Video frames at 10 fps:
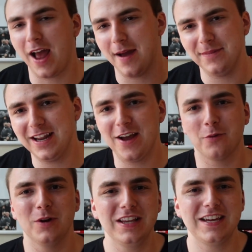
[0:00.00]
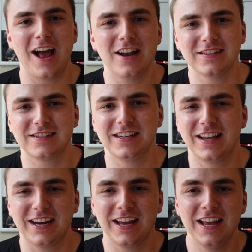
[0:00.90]
I mean, not really, honestly.
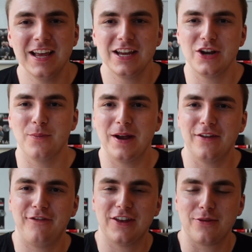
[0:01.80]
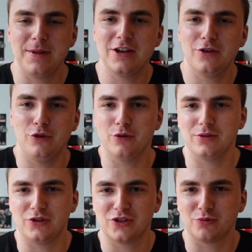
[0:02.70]
Like you know, by the fifth meal, you're
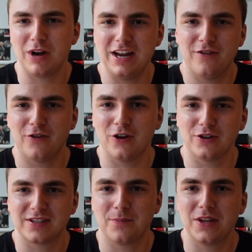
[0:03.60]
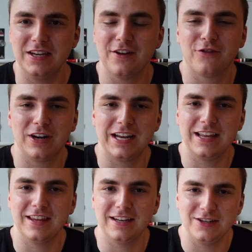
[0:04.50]
just ready for something different,
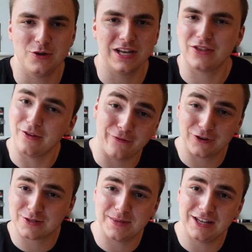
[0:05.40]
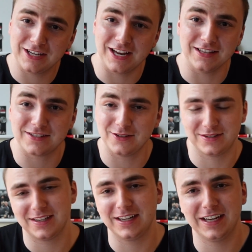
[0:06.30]
and then you get the first meal again. So
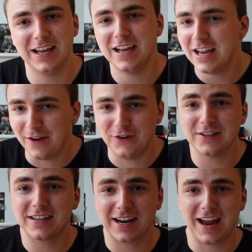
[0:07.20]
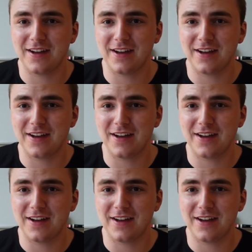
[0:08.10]
it's like, it feels like I